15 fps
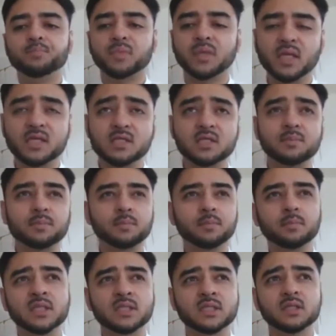Is
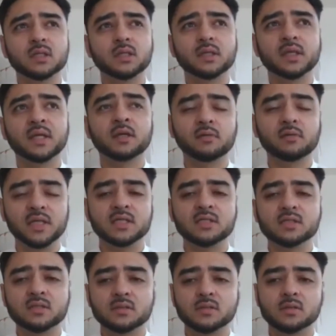to
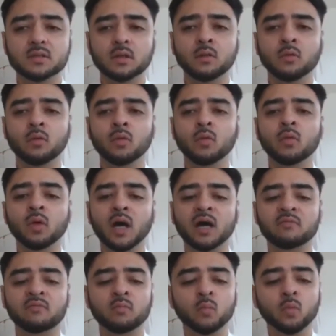increase or
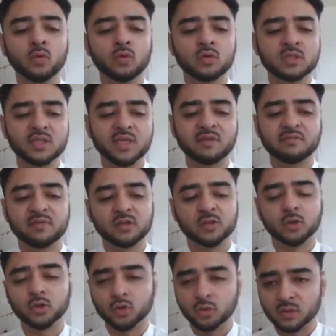have more safer
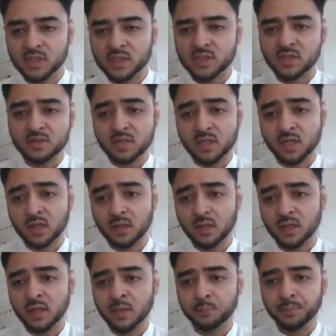social distancing
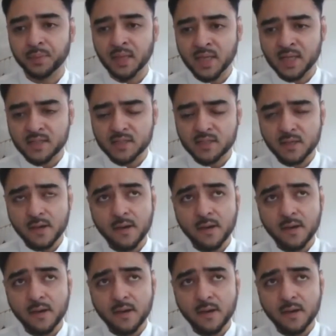in place.